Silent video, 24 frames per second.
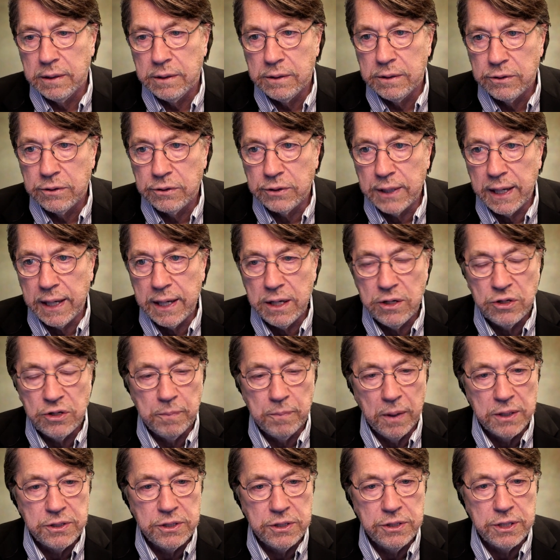Stay in
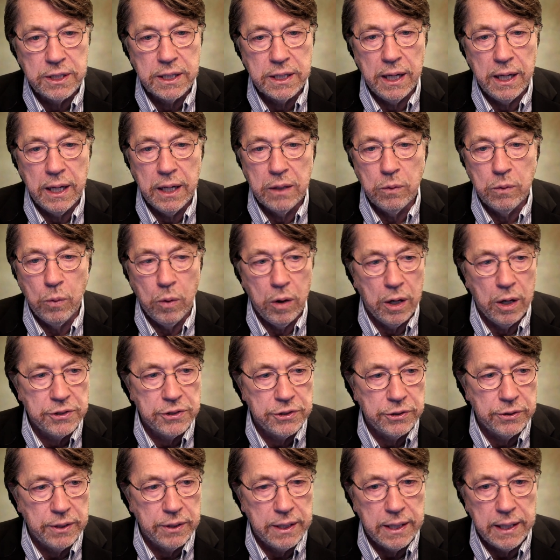as much as you can.
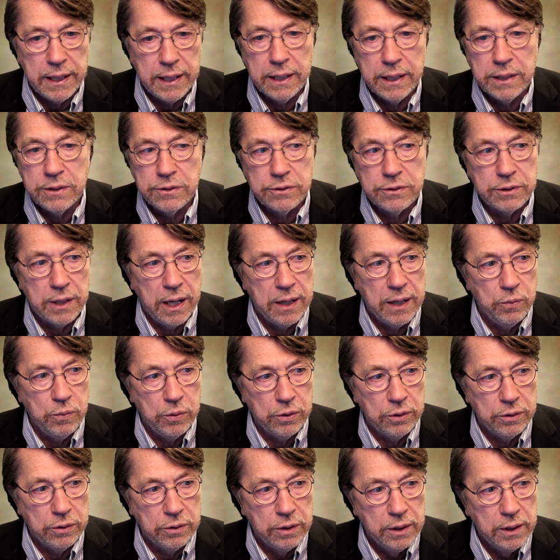Wash your hands. I
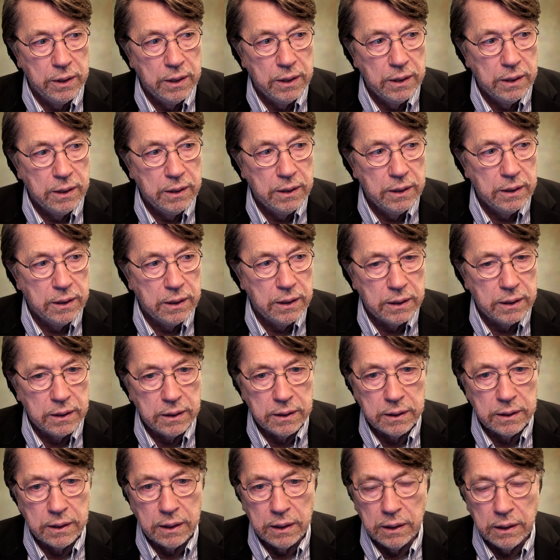wear
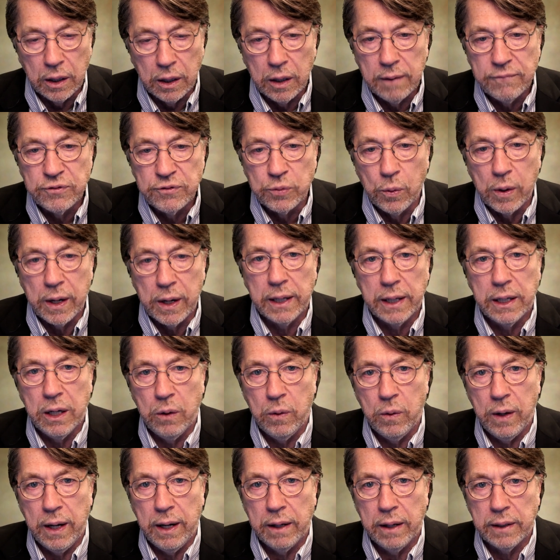gloves when I
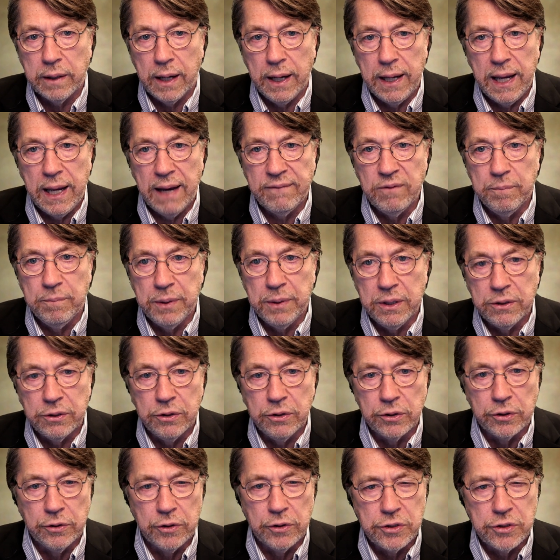go out. I haven't been
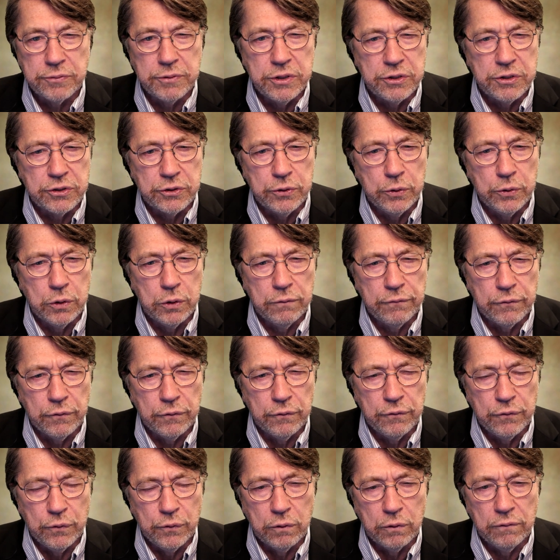to the grocery store
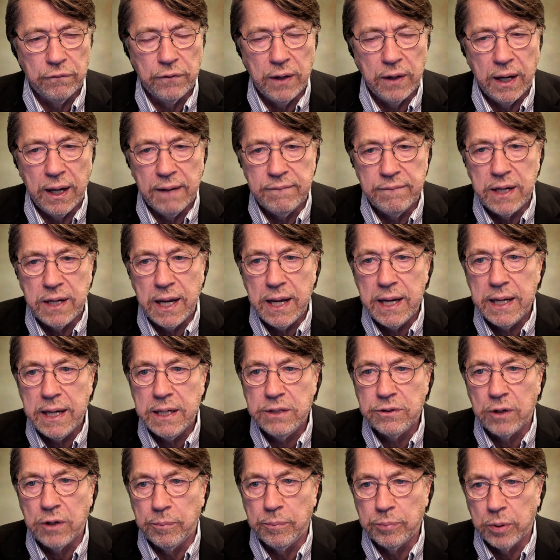for 4 or 5
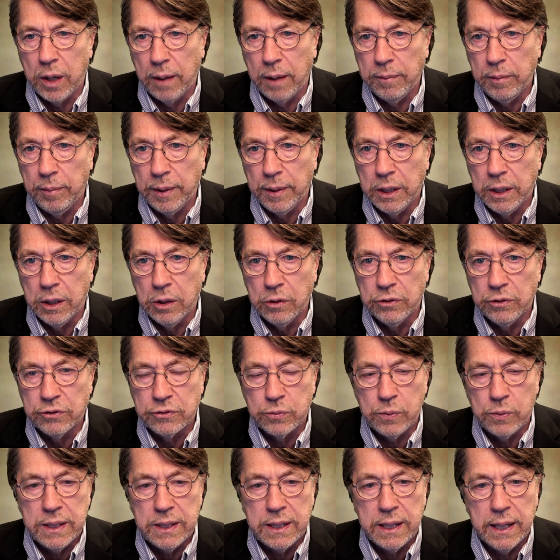days. I'll probably go
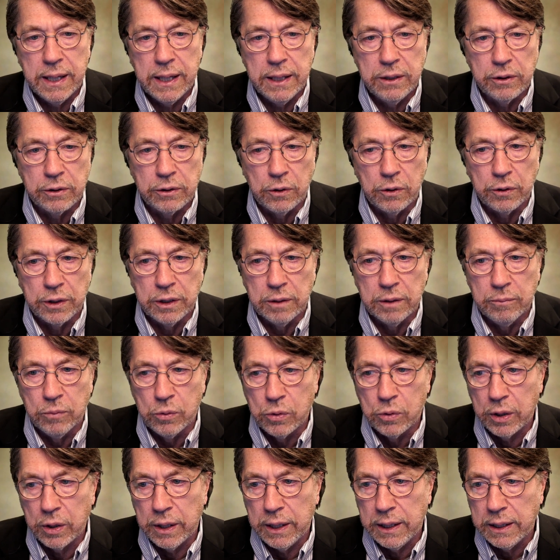this weekend, early in the
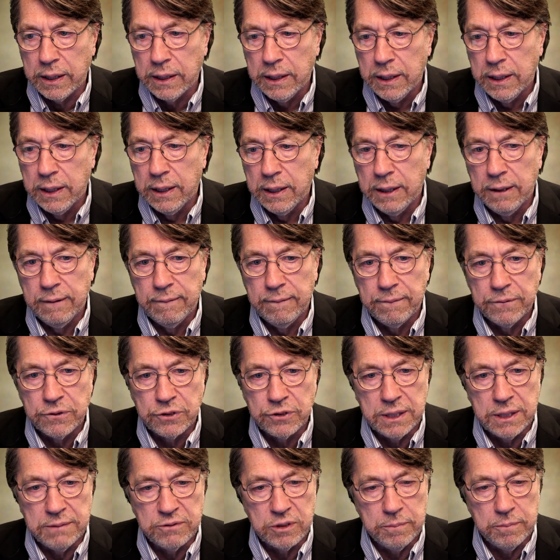morning.
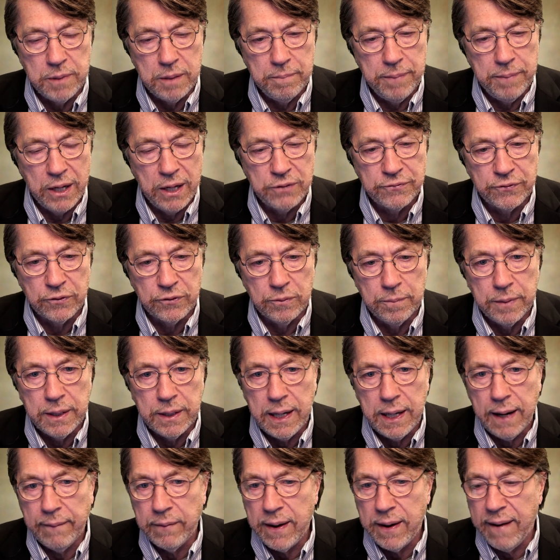Seems to be best for
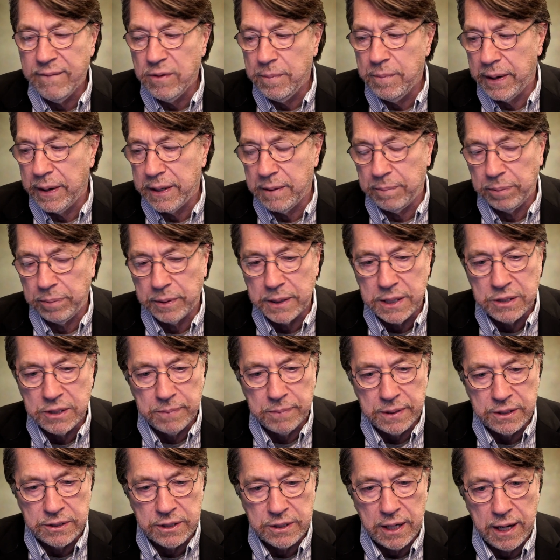me. Everybody, please
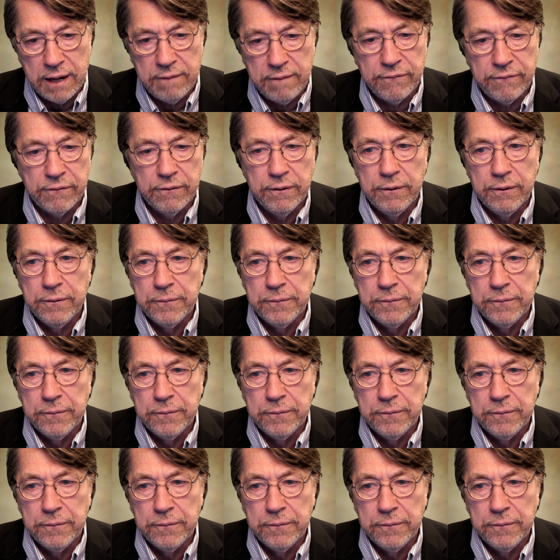be safe.